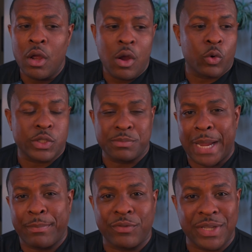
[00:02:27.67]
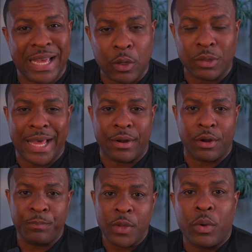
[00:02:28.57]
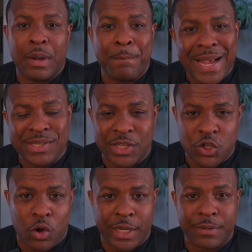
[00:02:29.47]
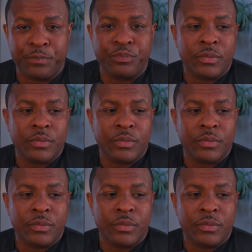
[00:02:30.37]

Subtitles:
or some type of yellow letter with a message on it